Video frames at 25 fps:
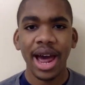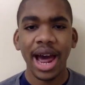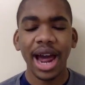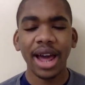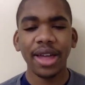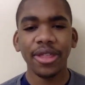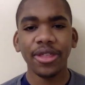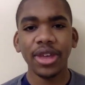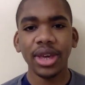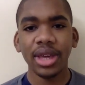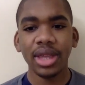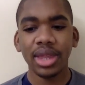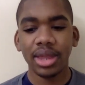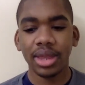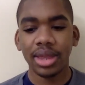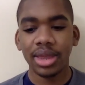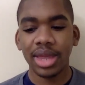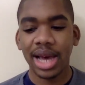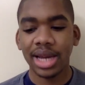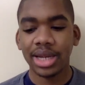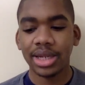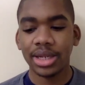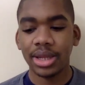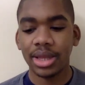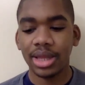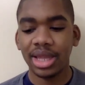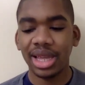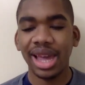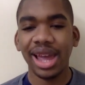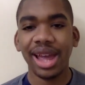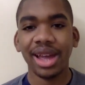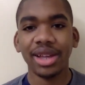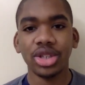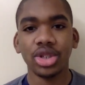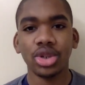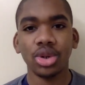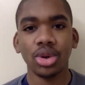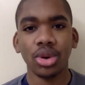I think that
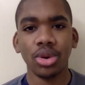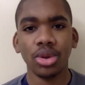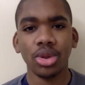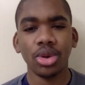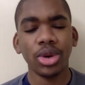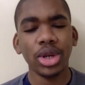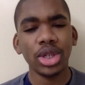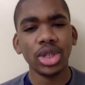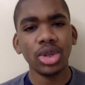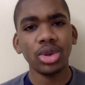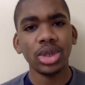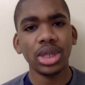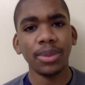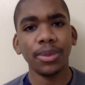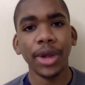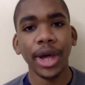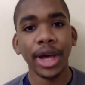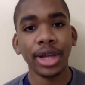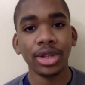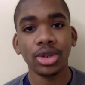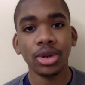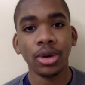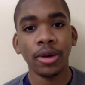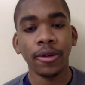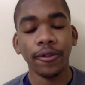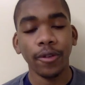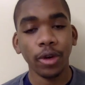there is no simple answer,